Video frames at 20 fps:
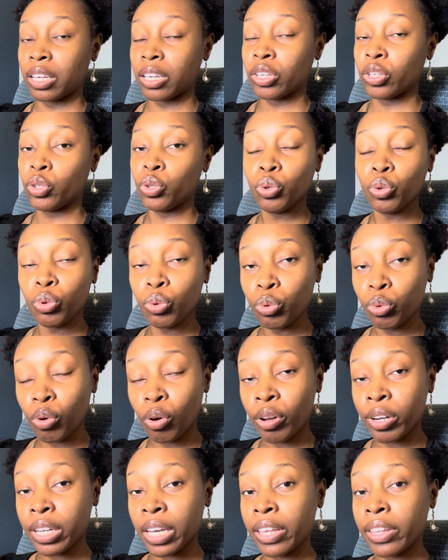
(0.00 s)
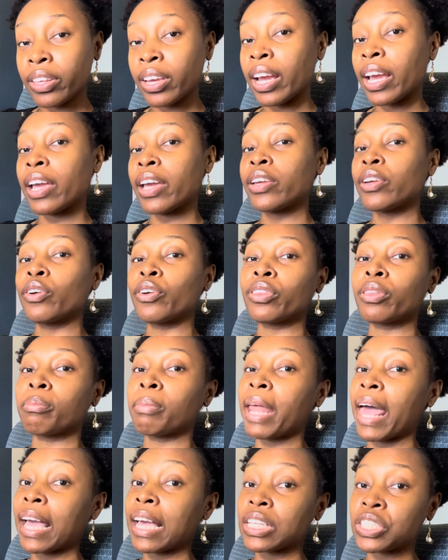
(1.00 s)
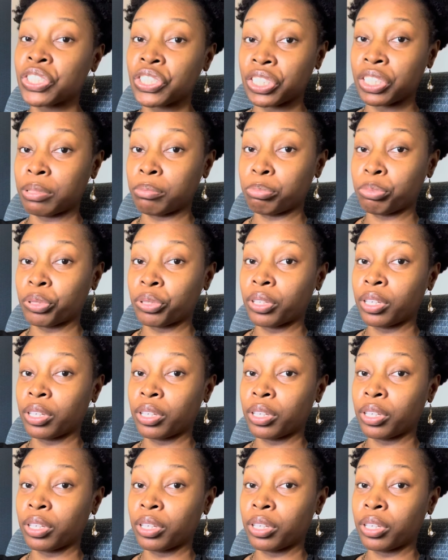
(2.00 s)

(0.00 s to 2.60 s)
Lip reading: You, on the other hand, you're the black sheep.